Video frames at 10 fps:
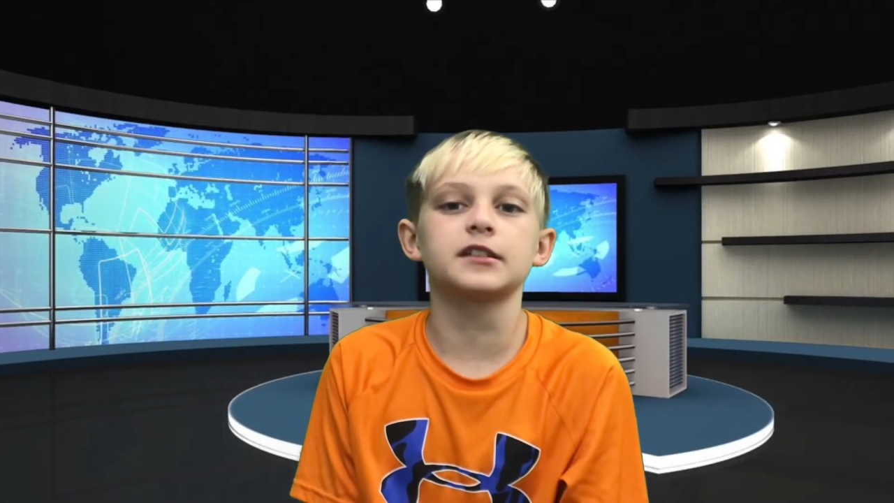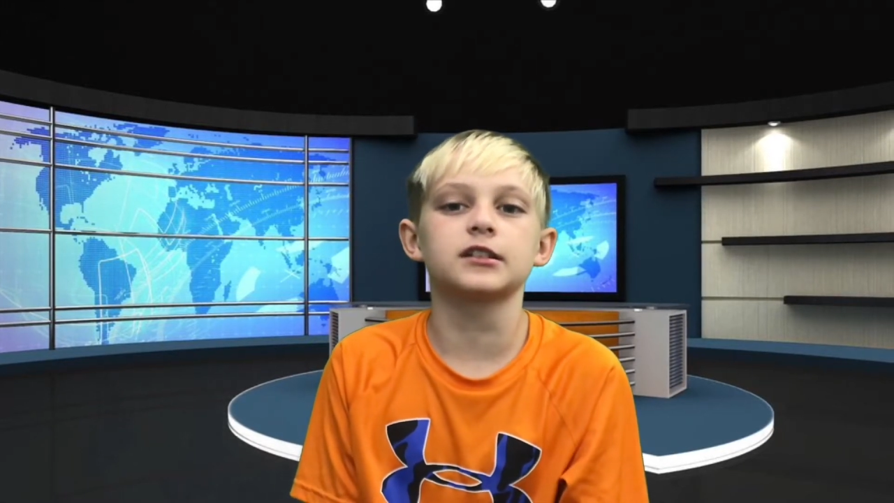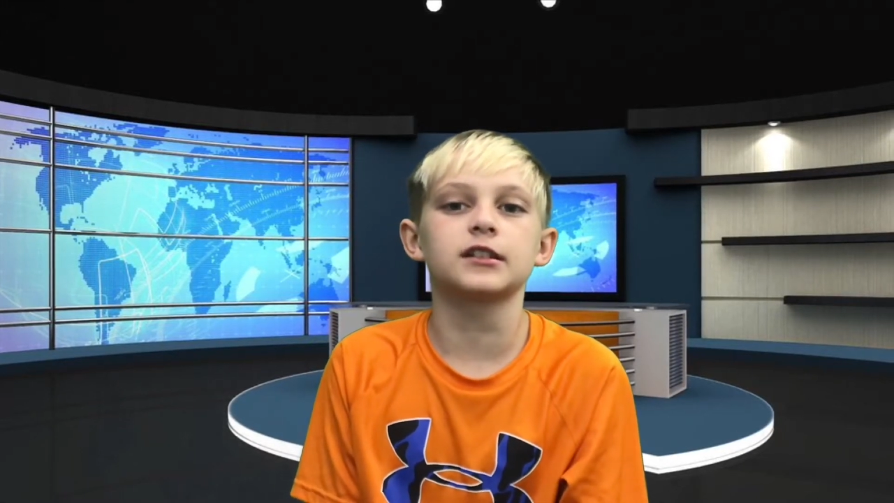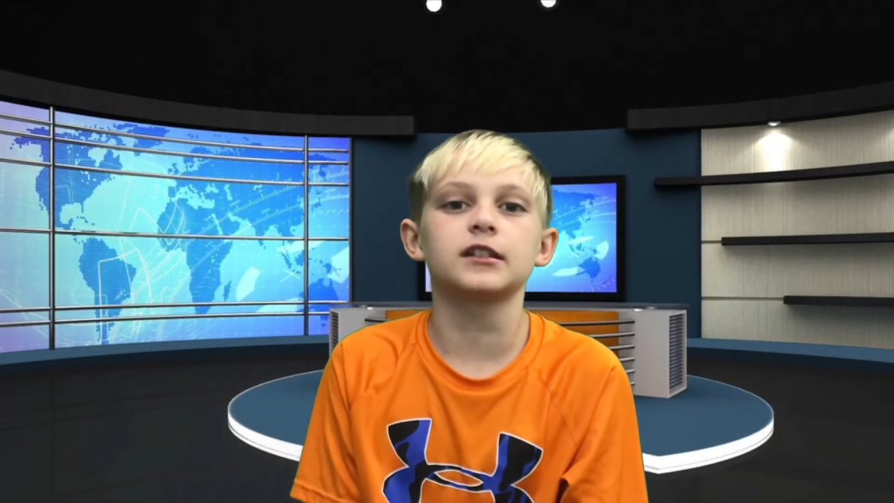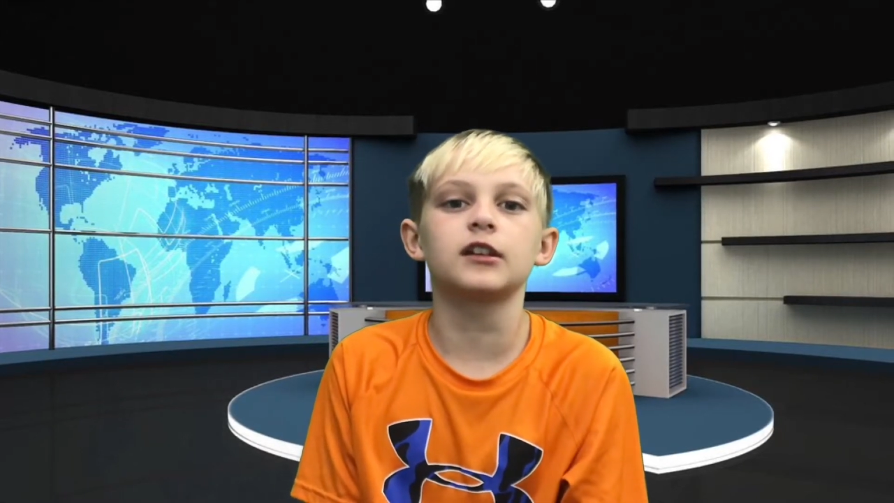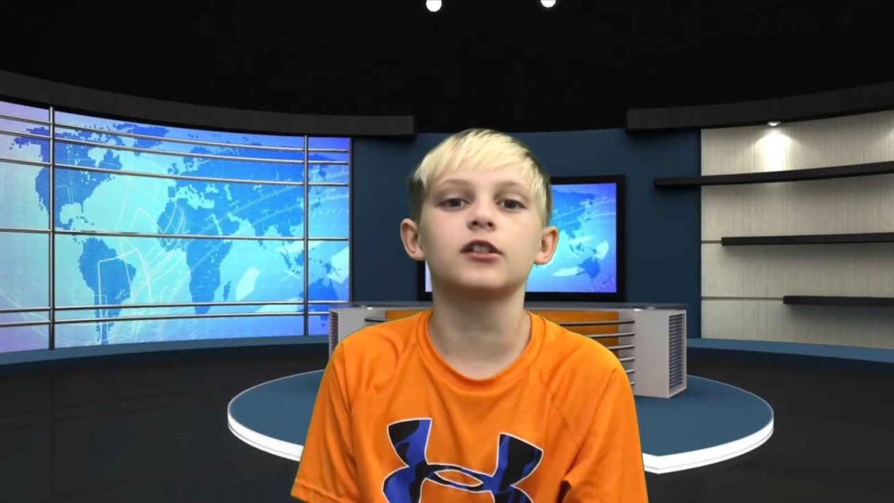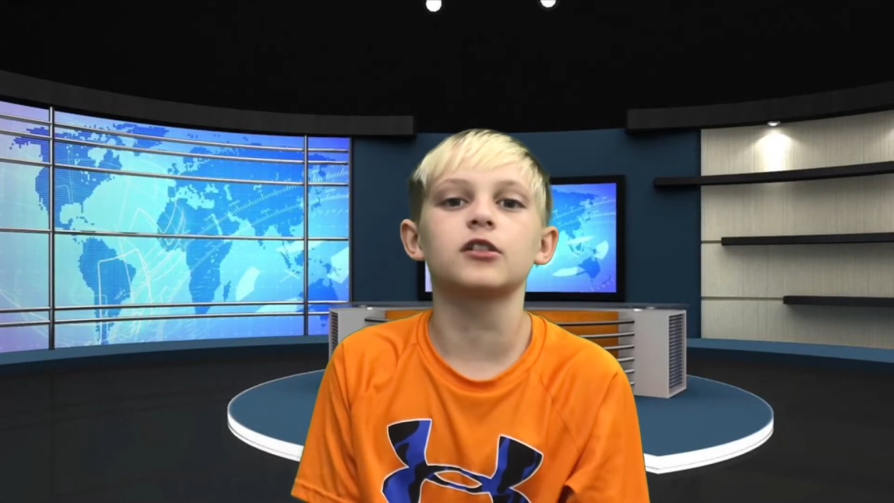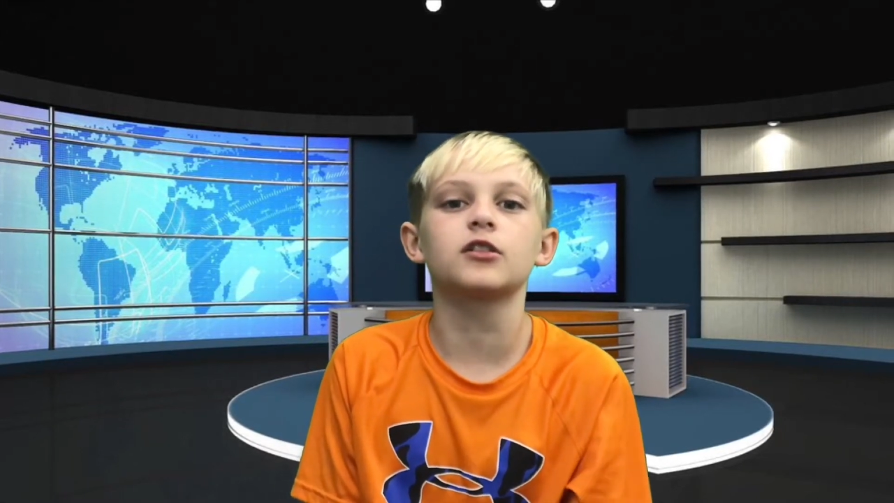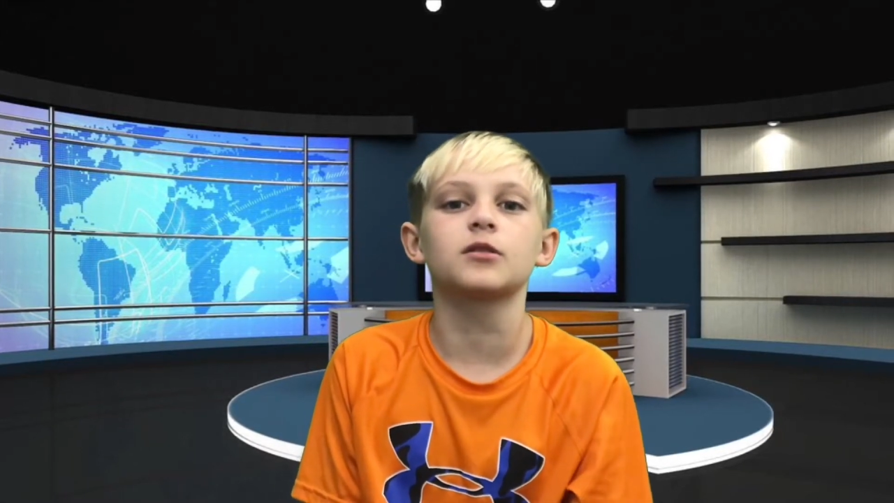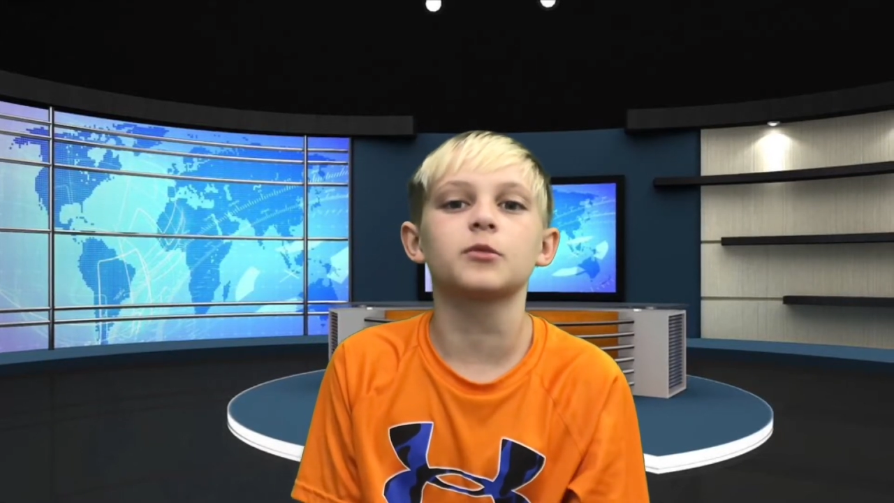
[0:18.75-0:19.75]
and here are
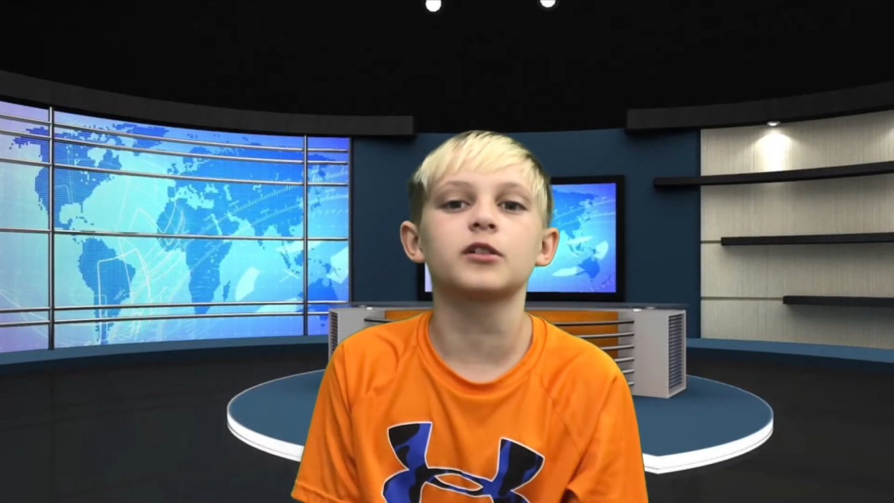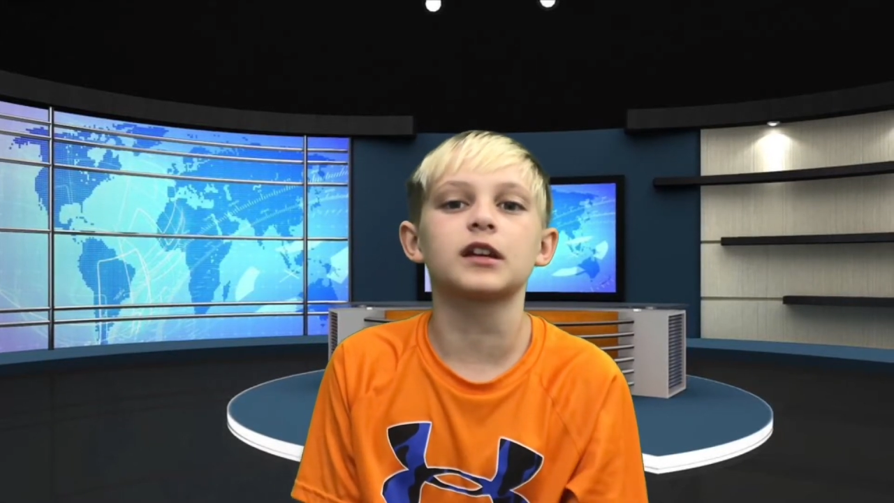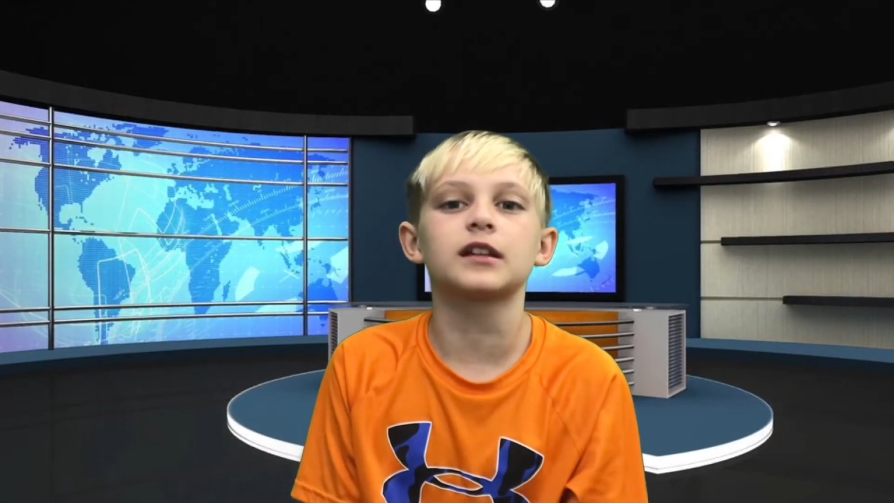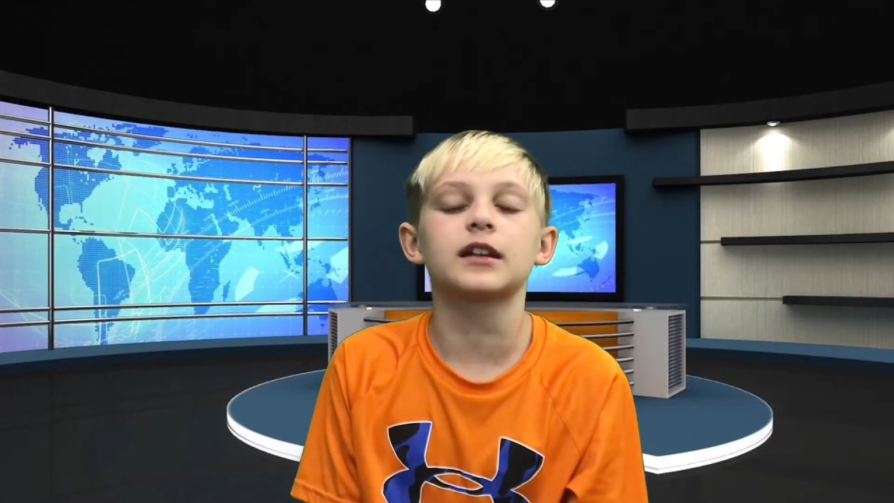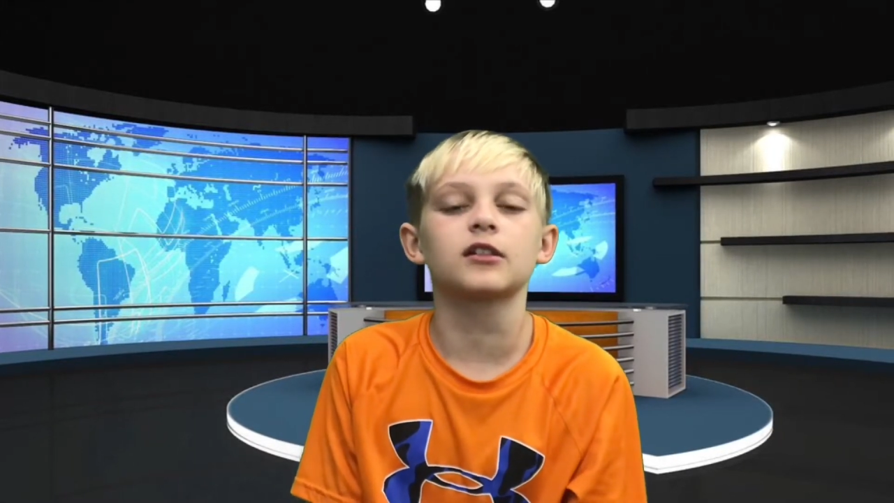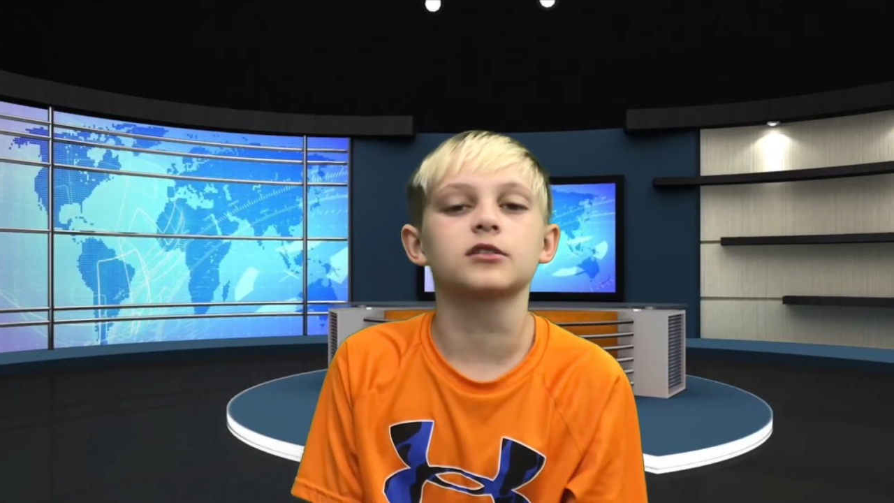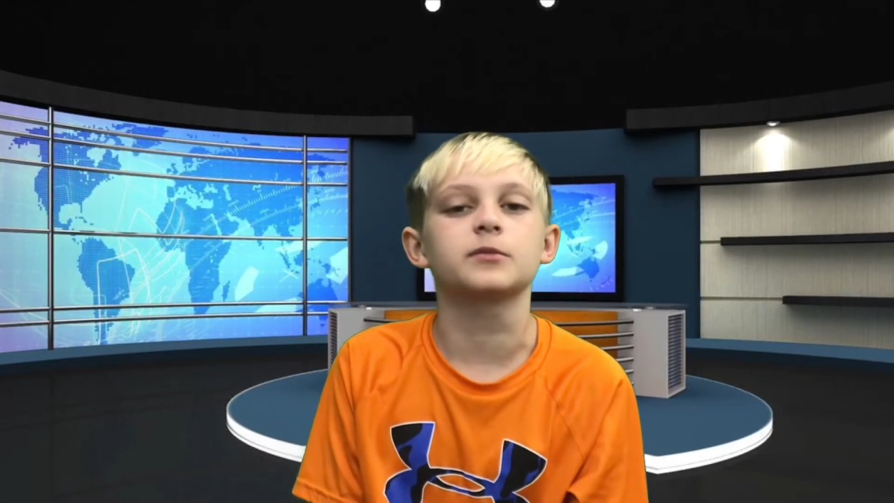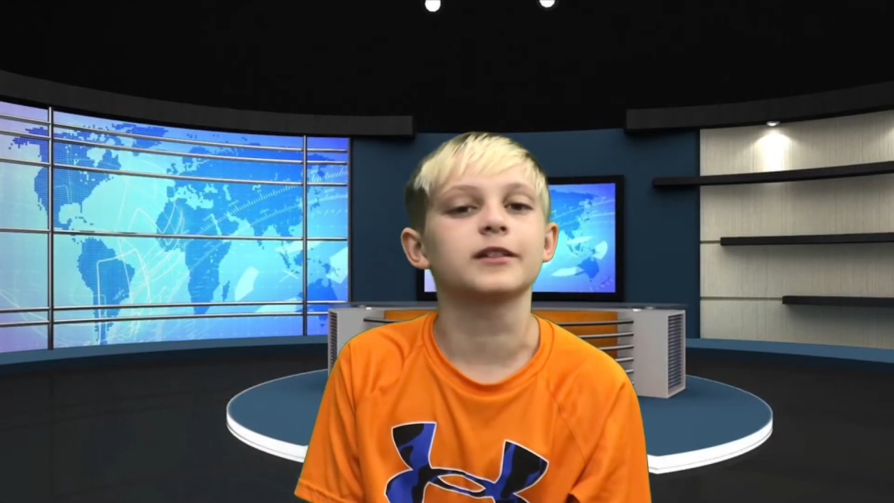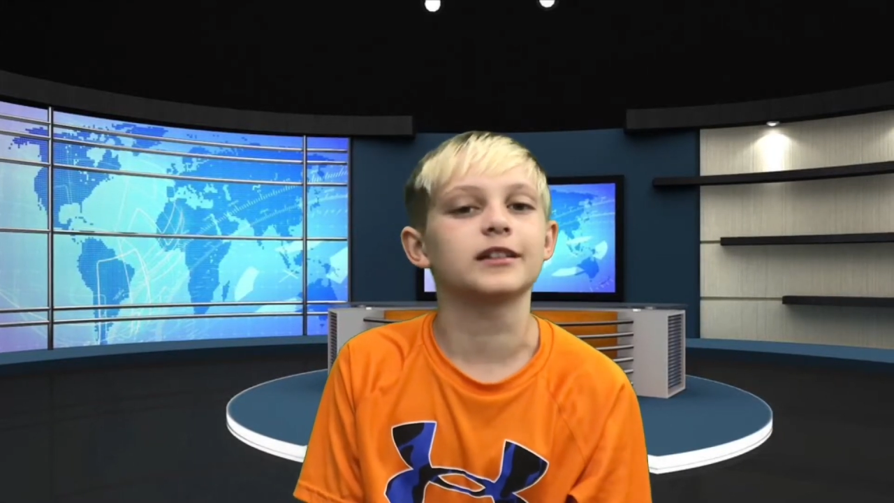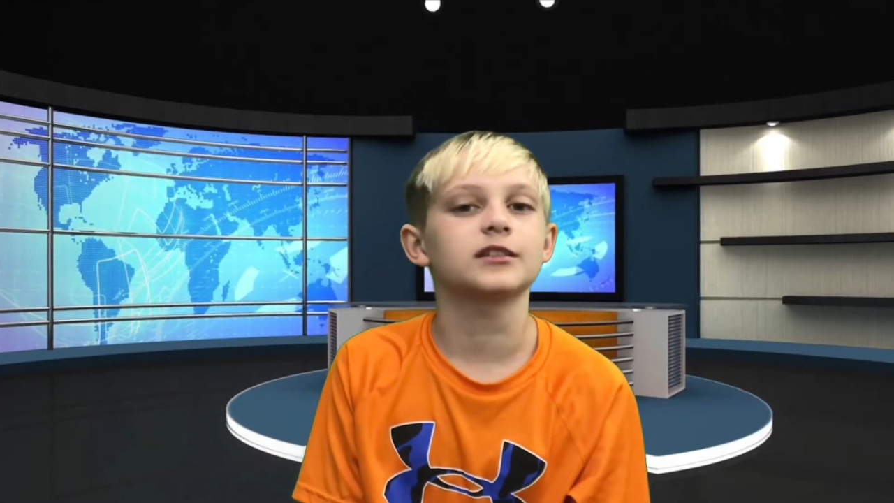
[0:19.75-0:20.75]
your morning
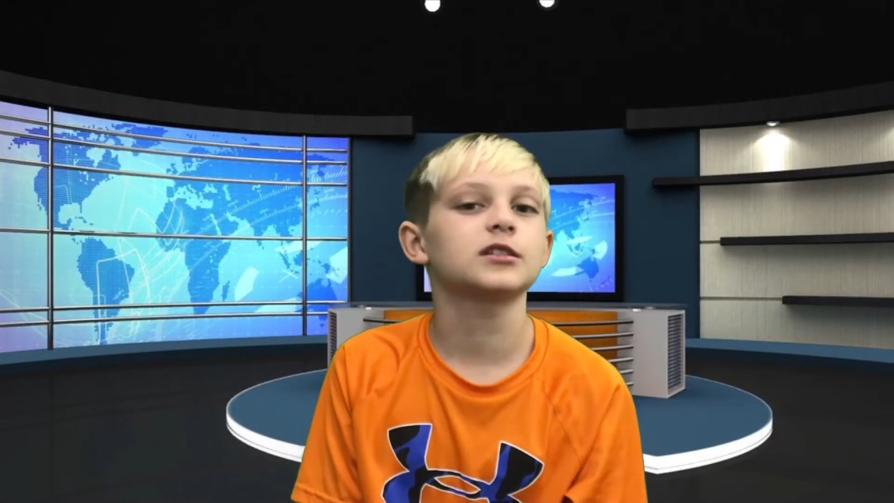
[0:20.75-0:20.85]
announcements.